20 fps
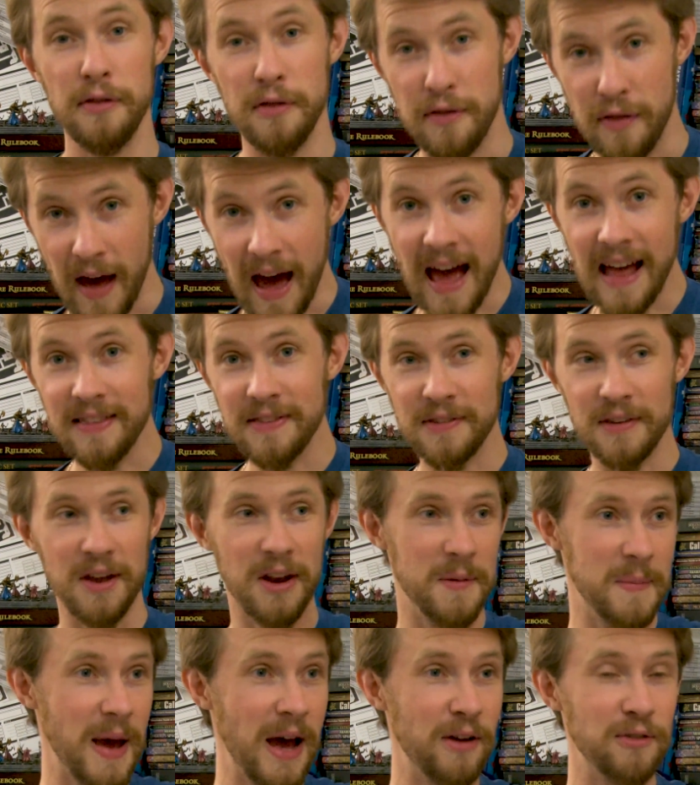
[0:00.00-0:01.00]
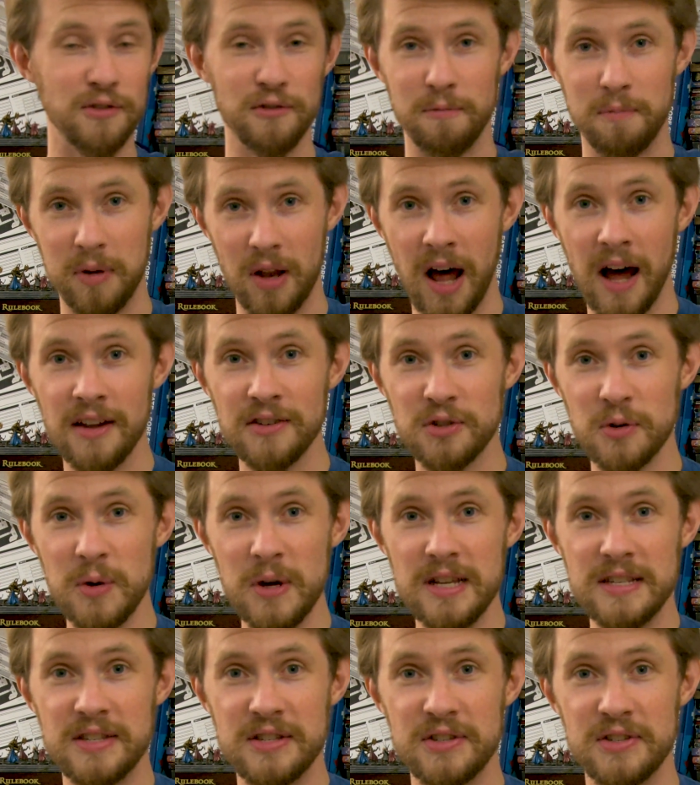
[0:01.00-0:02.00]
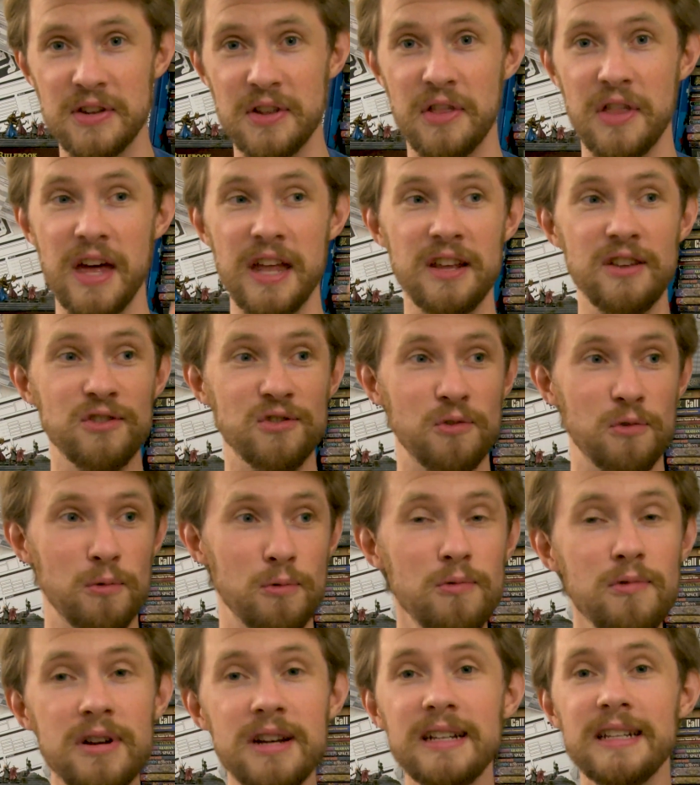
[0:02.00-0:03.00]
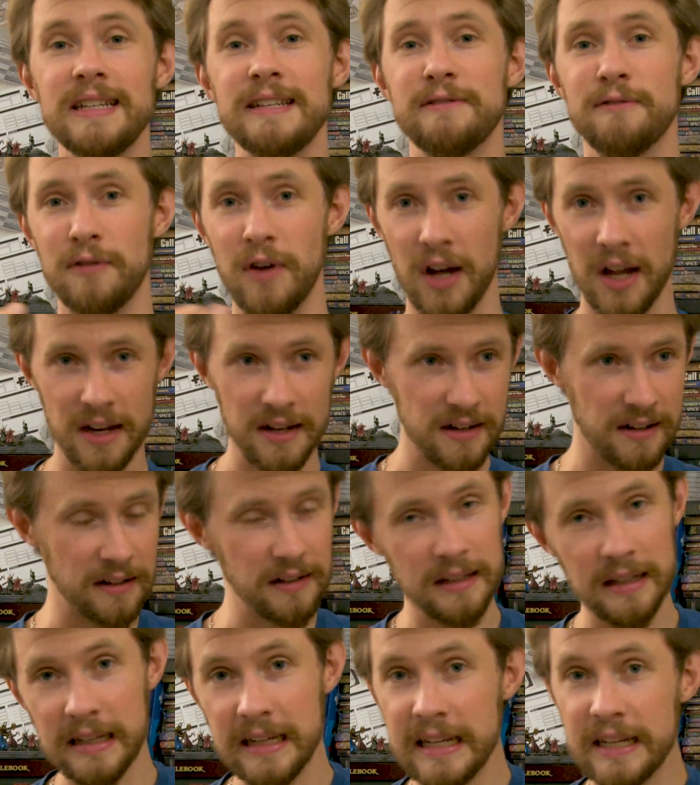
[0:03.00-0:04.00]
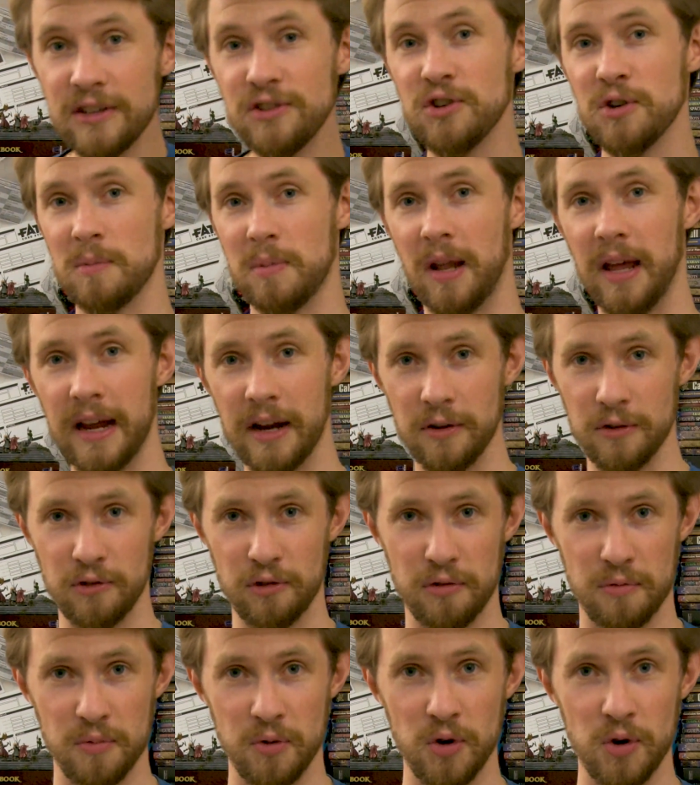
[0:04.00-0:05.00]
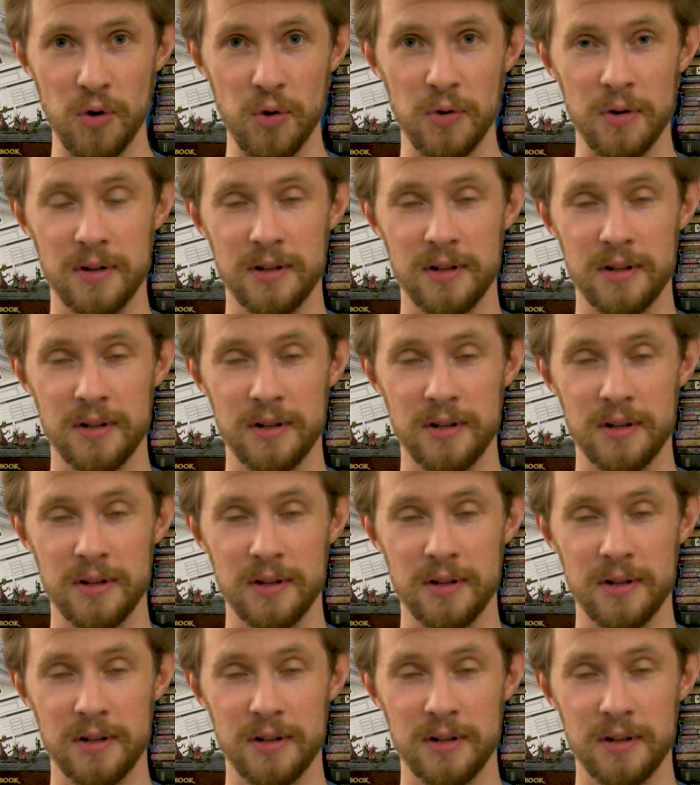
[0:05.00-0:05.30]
That's an amount of plot twists that is really fun to lead your players through.